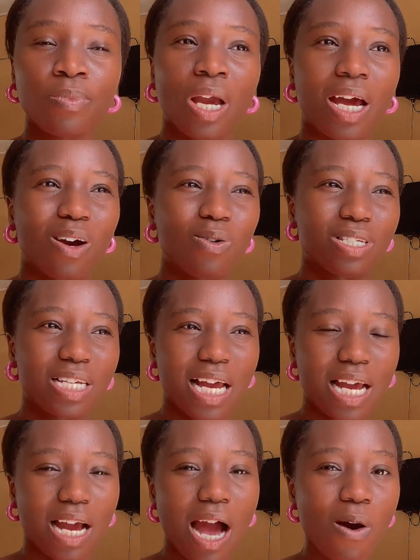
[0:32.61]
and I was
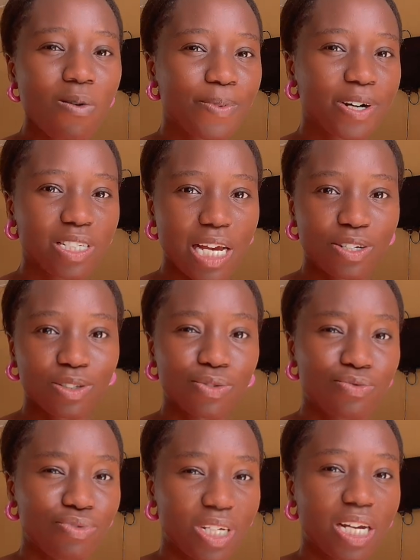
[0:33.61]
like, how about I just
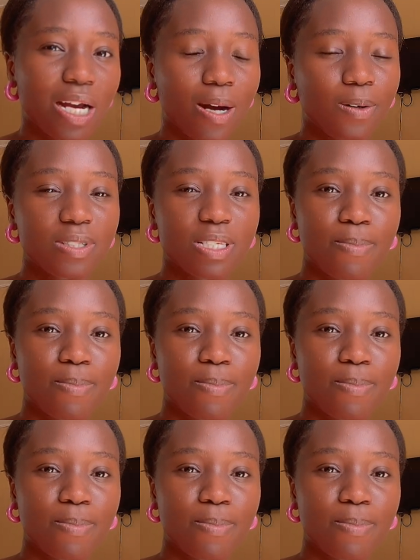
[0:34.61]
recount